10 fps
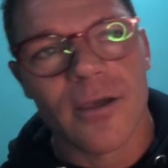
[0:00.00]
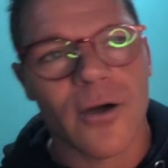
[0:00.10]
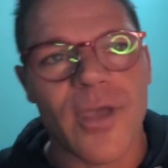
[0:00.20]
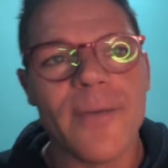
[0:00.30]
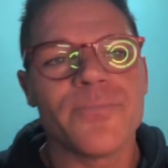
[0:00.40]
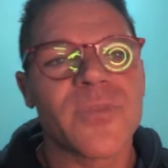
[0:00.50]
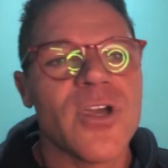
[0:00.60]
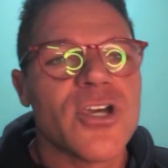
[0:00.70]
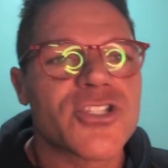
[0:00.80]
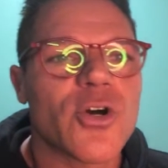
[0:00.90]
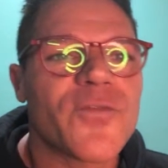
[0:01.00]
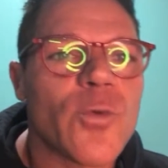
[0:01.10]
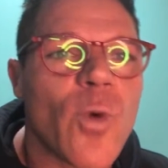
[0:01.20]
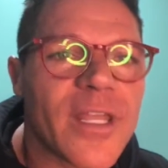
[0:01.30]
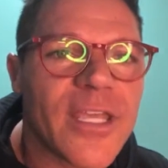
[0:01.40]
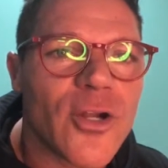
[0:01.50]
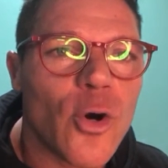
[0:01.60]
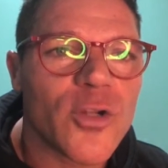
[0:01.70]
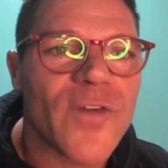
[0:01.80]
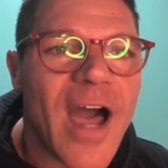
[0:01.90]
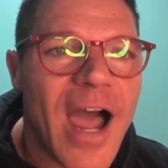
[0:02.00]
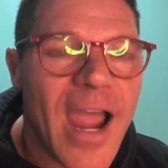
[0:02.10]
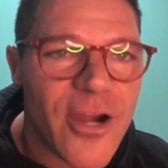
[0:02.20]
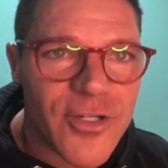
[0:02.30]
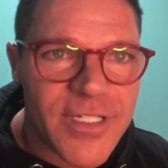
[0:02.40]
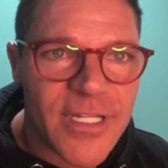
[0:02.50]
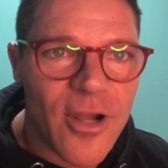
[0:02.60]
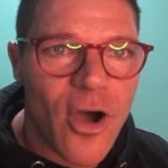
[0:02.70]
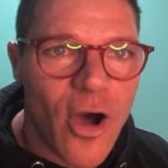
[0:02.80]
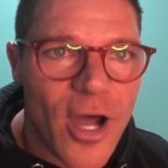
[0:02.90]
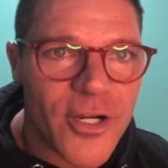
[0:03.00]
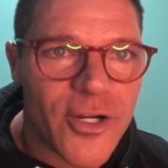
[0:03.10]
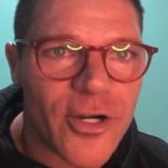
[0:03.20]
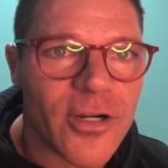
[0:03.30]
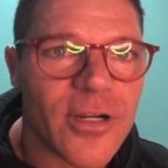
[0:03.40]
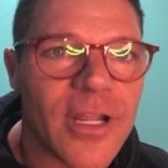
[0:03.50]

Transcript: Okay? So if you want to get a hold of Ironton auditor,